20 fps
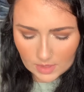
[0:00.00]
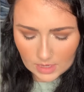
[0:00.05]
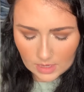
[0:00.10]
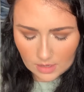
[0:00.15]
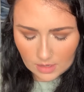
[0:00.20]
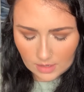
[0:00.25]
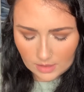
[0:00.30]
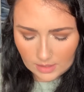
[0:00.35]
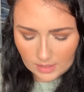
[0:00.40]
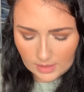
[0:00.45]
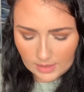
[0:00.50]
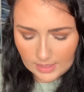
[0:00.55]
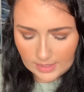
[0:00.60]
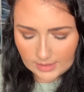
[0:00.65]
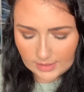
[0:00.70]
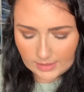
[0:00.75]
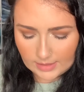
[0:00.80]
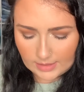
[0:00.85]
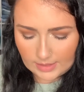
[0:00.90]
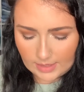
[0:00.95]
And then
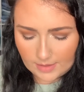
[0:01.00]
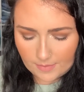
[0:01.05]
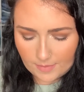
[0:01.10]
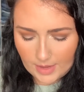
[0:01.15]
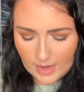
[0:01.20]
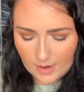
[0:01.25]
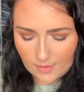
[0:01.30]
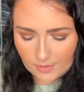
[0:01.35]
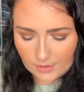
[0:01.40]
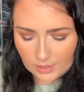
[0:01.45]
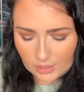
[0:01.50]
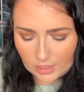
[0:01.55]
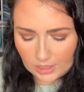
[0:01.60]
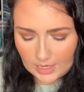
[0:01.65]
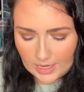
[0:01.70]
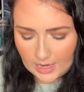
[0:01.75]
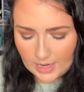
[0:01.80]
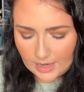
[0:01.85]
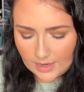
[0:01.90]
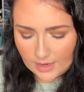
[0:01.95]
this is the Empowered
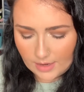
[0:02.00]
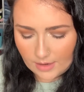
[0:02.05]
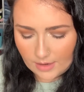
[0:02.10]
shade.